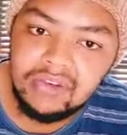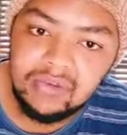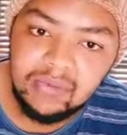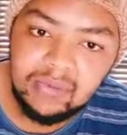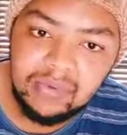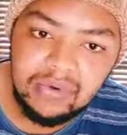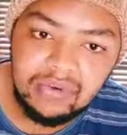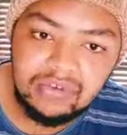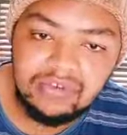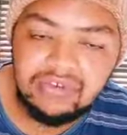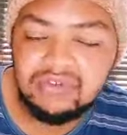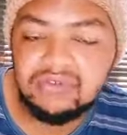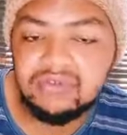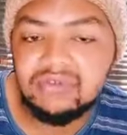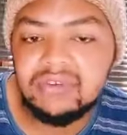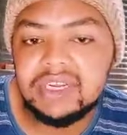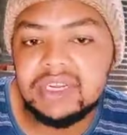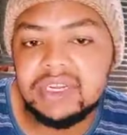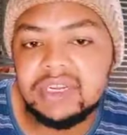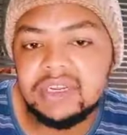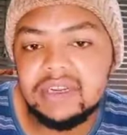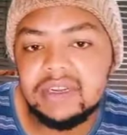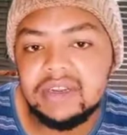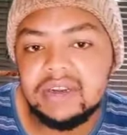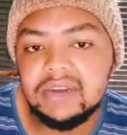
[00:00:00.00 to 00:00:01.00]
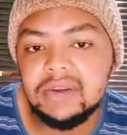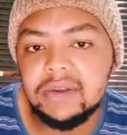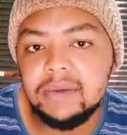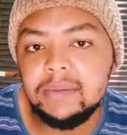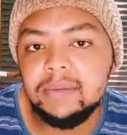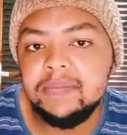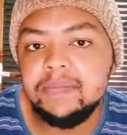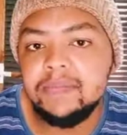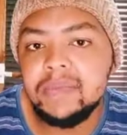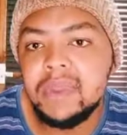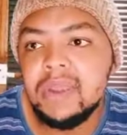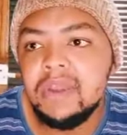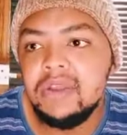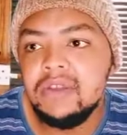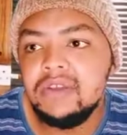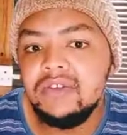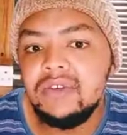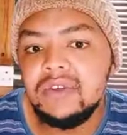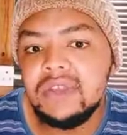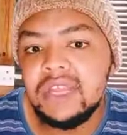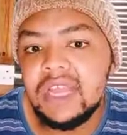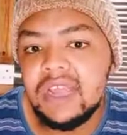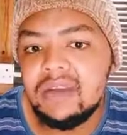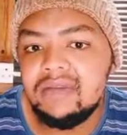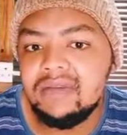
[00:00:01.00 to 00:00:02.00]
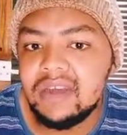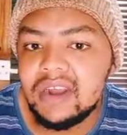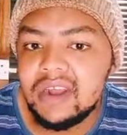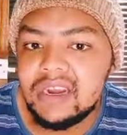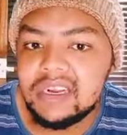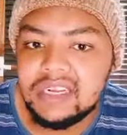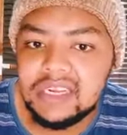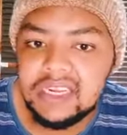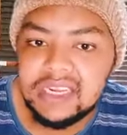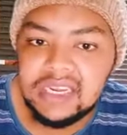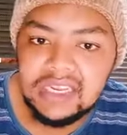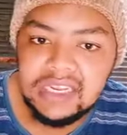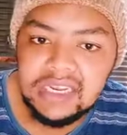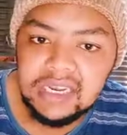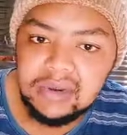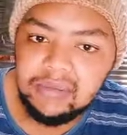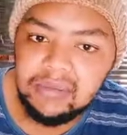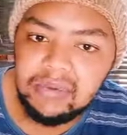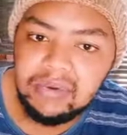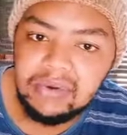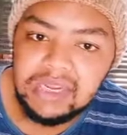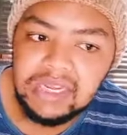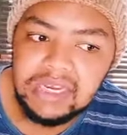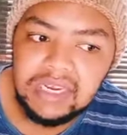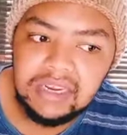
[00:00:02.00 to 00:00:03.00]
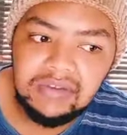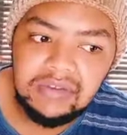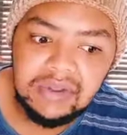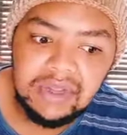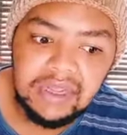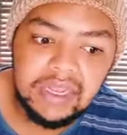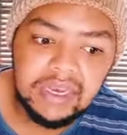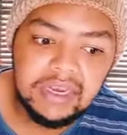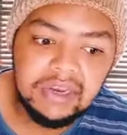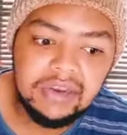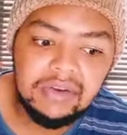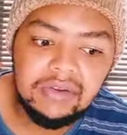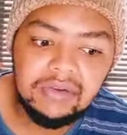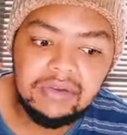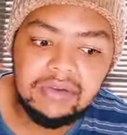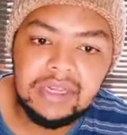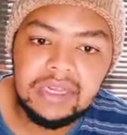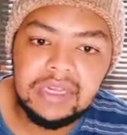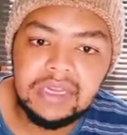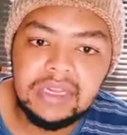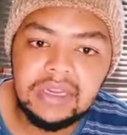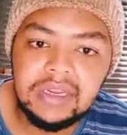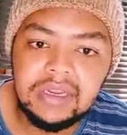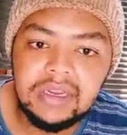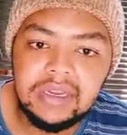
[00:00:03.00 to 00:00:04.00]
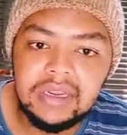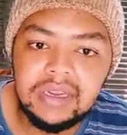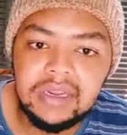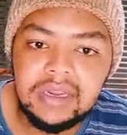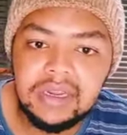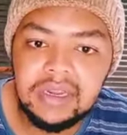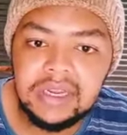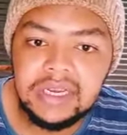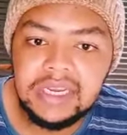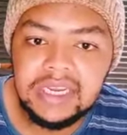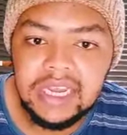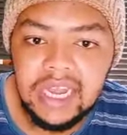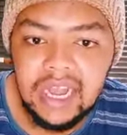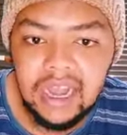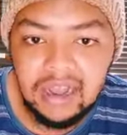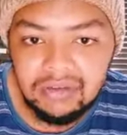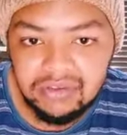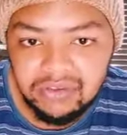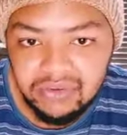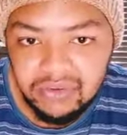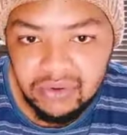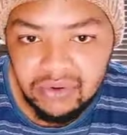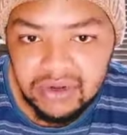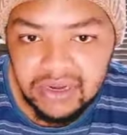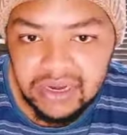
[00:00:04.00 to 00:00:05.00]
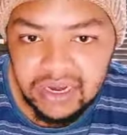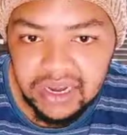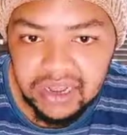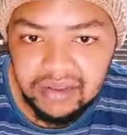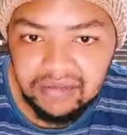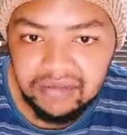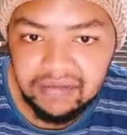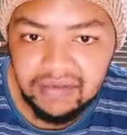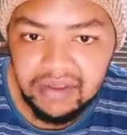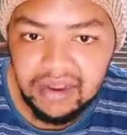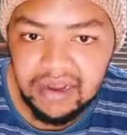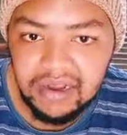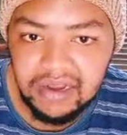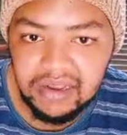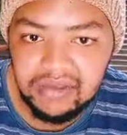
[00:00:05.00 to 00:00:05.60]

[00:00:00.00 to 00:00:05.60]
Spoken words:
produce. So there are various examples that you can use at a household level.